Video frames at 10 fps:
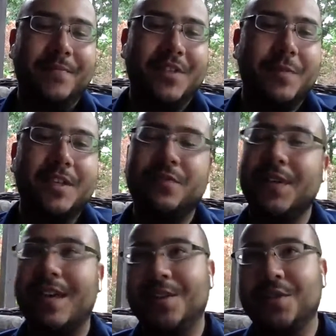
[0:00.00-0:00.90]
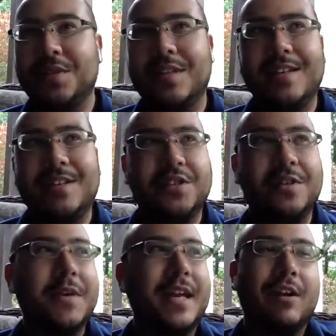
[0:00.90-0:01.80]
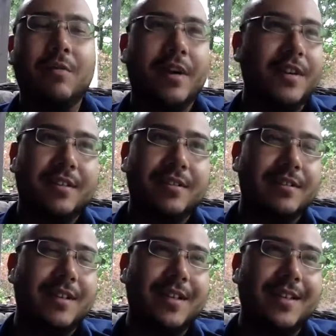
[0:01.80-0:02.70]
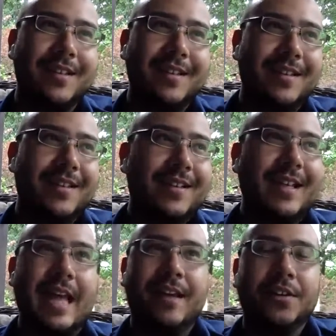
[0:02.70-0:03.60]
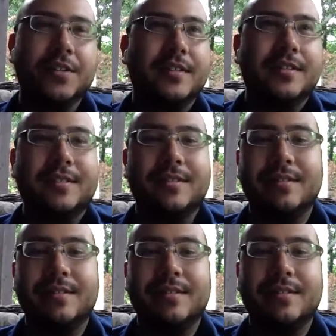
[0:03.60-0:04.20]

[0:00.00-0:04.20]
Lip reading: specification that you just don't care about either, like headers.